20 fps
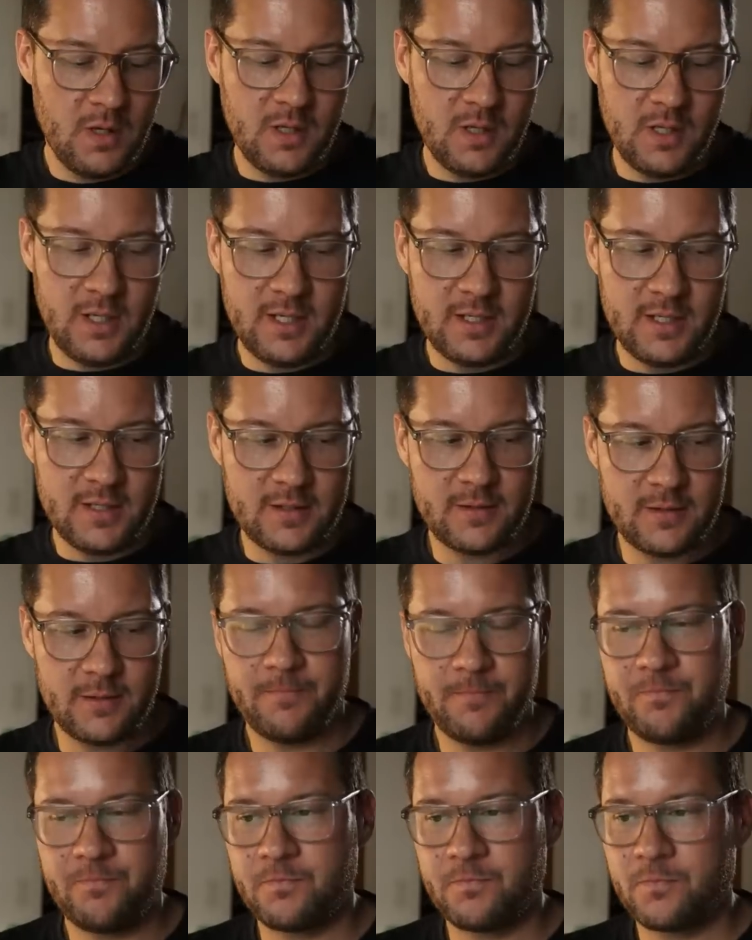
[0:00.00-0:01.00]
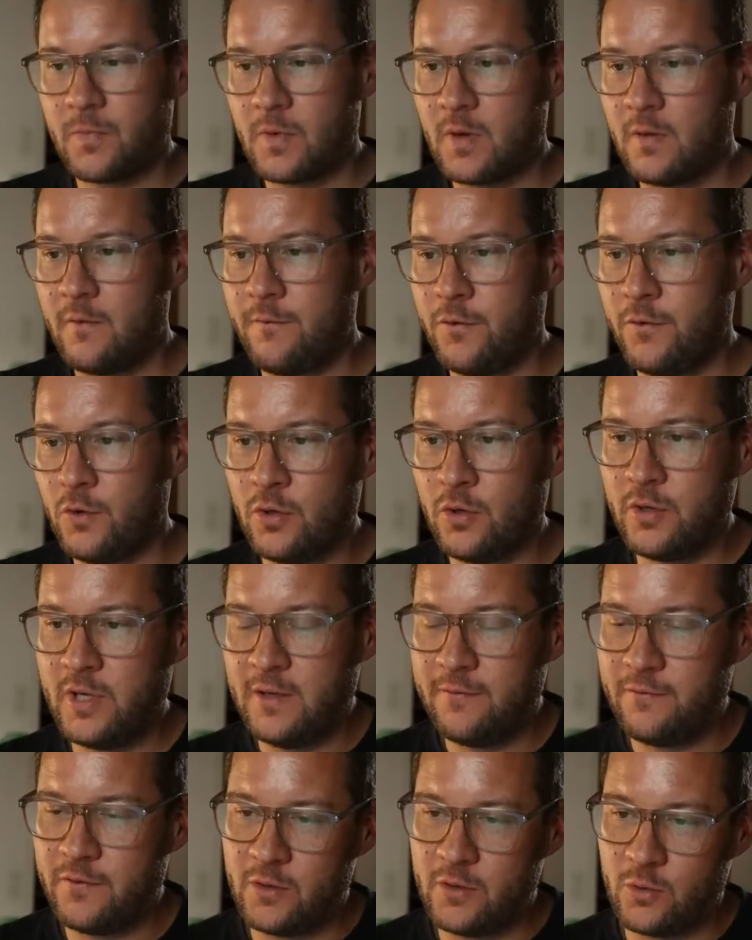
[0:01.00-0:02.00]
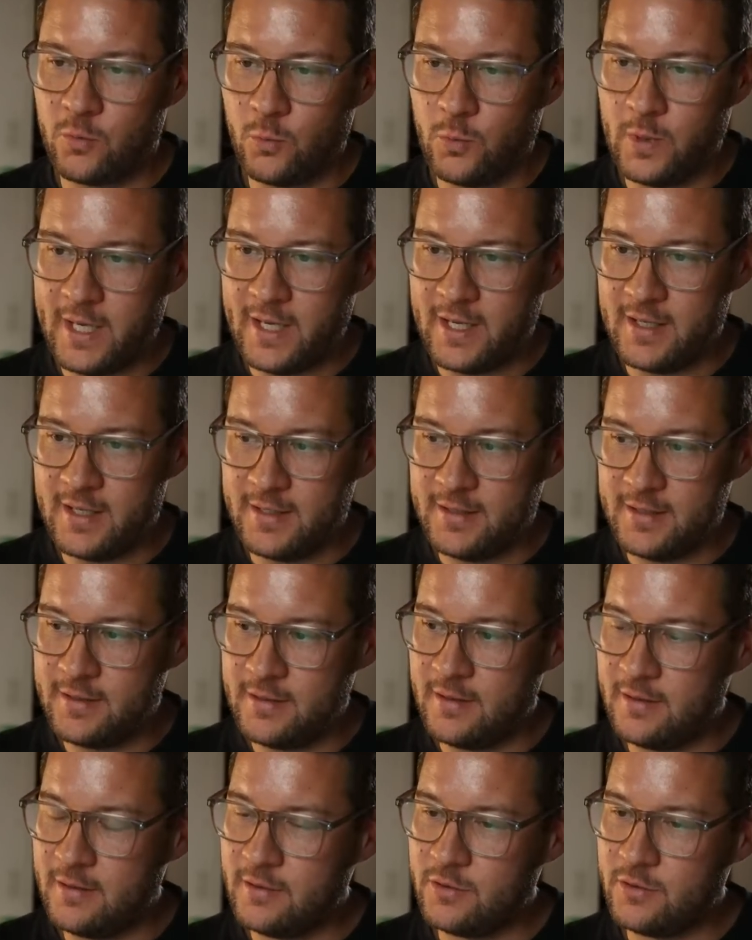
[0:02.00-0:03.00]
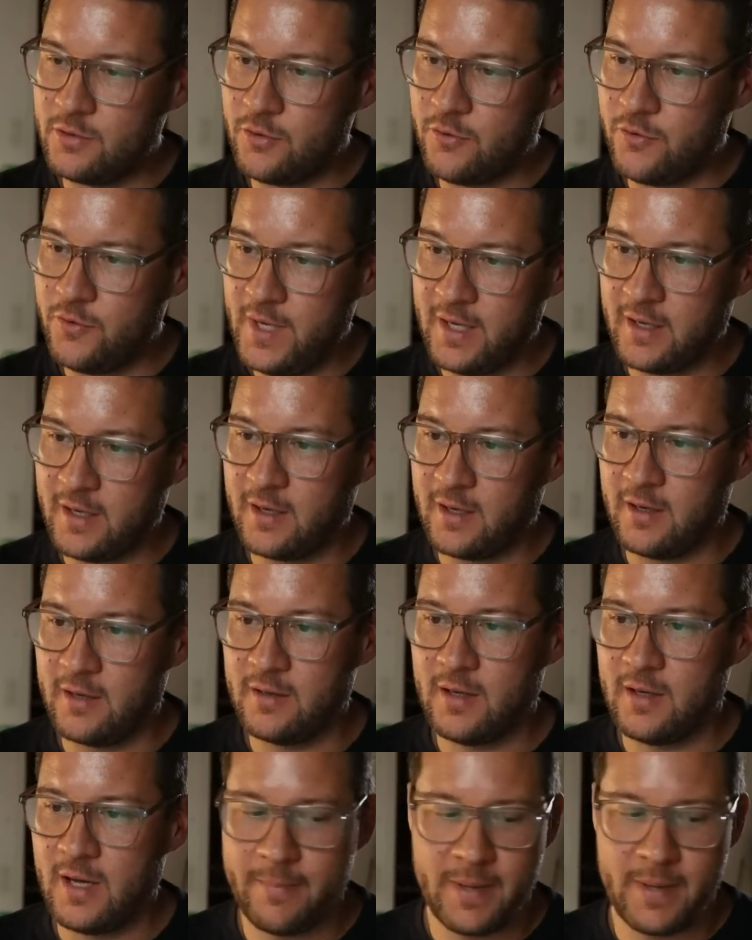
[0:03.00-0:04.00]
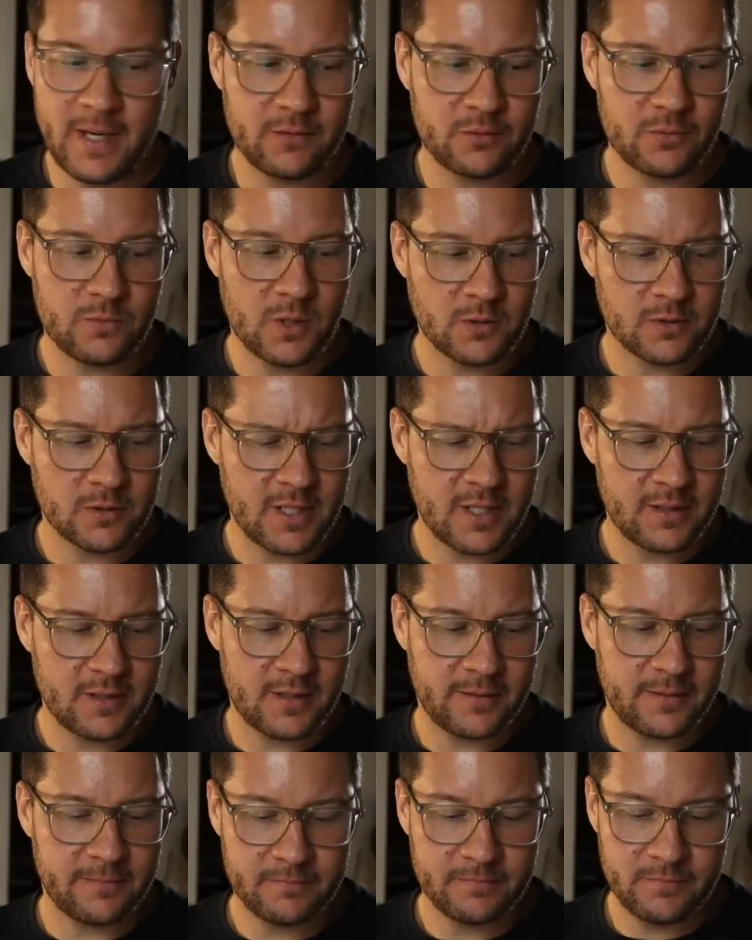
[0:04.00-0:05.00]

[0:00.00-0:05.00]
is 4 different ways to think about roll center.